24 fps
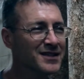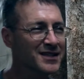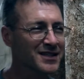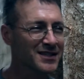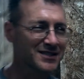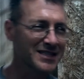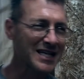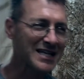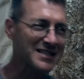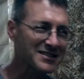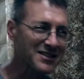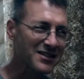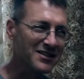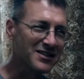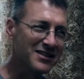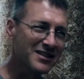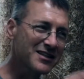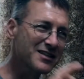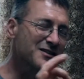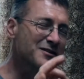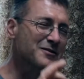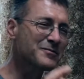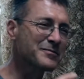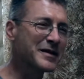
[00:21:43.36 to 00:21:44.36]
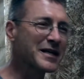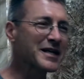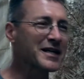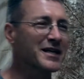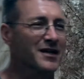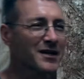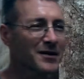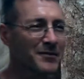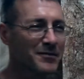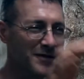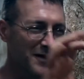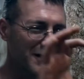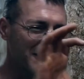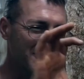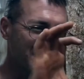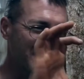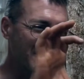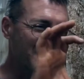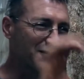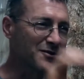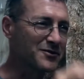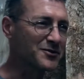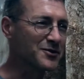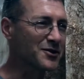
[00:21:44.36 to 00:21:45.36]
Because that's a little bigger, but
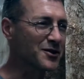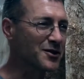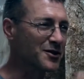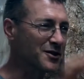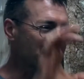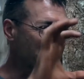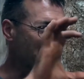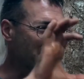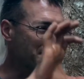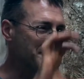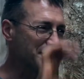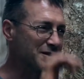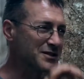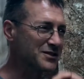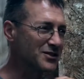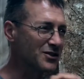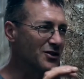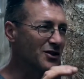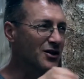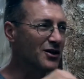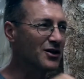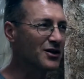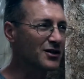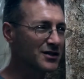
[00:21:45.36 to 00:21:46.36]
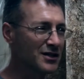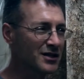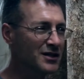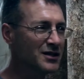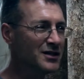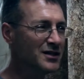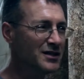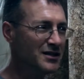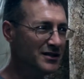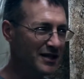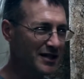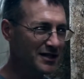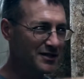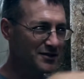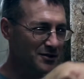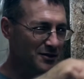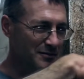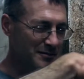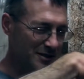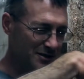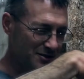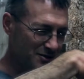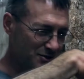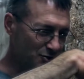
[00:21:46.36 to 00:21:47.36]
they don't grow it up as long. They do
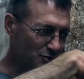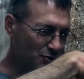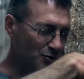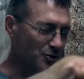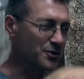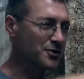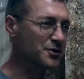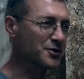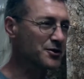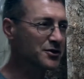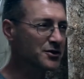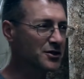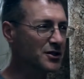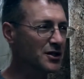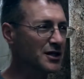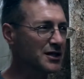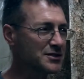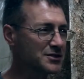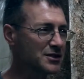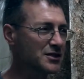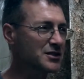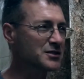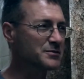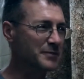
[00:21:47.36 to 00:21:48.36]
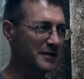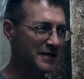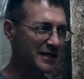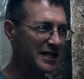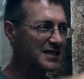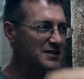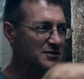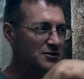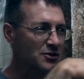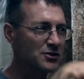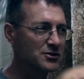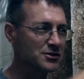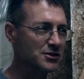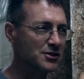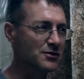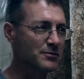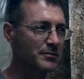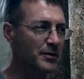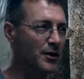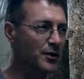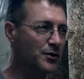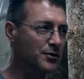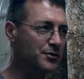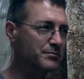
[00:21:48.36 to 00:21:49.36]
them in shorter clusters, but that's also
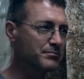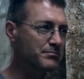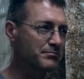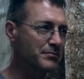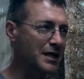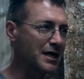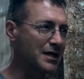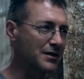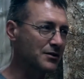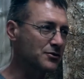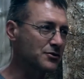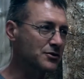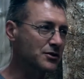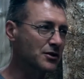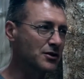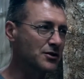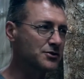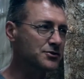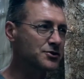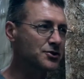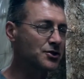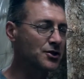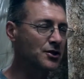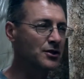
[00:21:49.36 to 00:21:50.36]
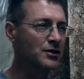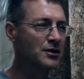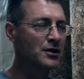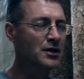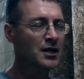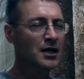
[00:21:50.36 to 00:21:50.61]
bottle culture.